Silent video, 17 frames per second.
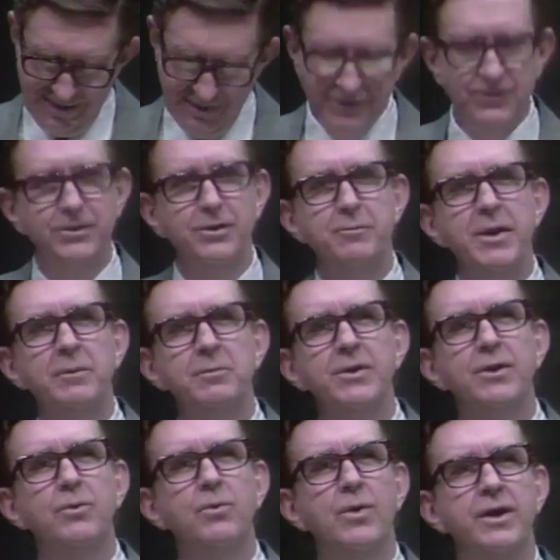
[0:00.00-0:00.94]
Do you
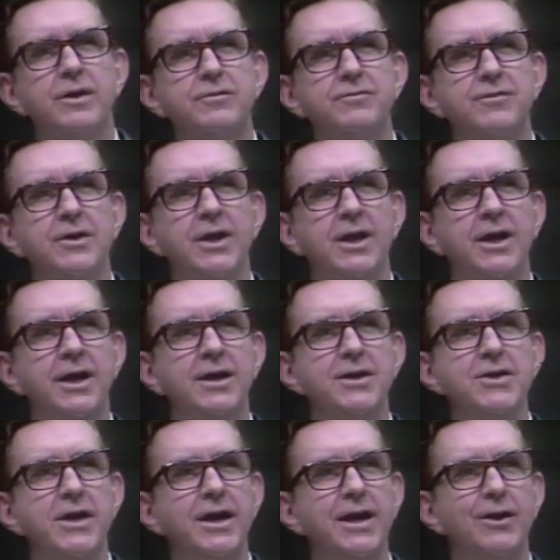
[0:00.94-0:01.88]
remember the wonderful
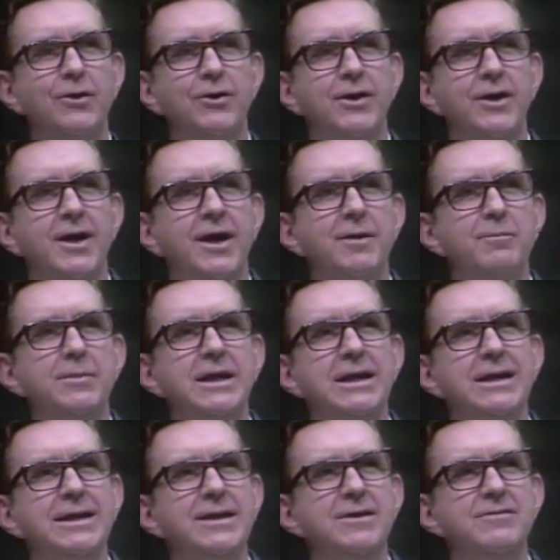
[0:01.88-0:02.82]
line, Yea, Lord, I
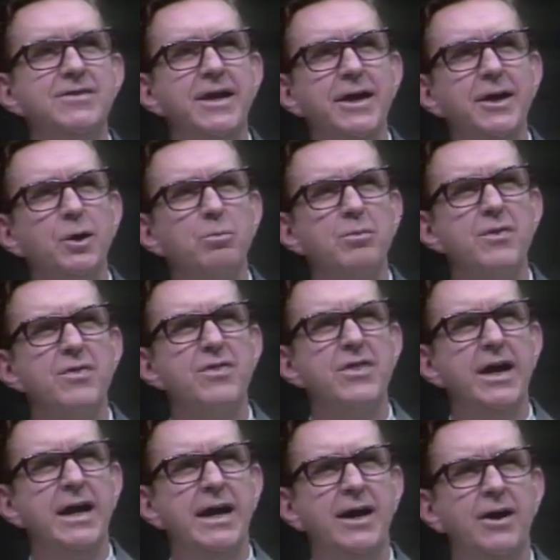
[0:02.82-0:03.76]
believe, help
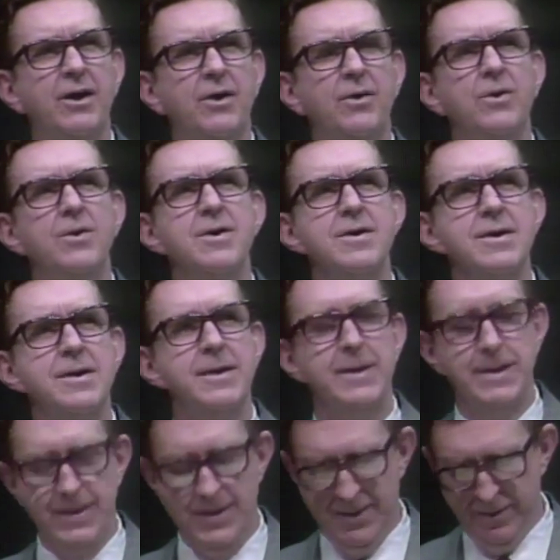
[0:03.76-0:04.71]
thou
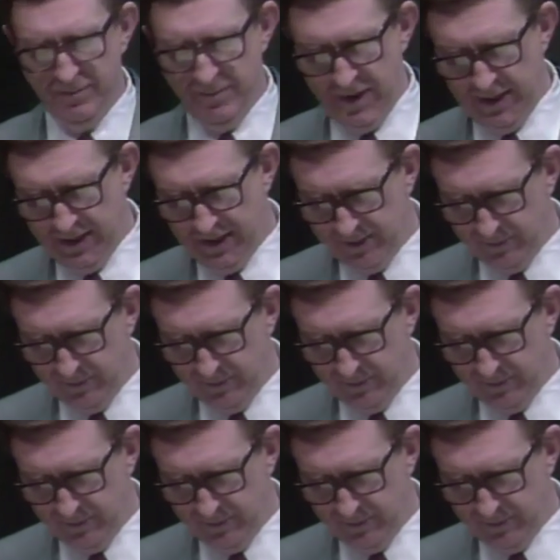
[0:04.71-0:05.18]
my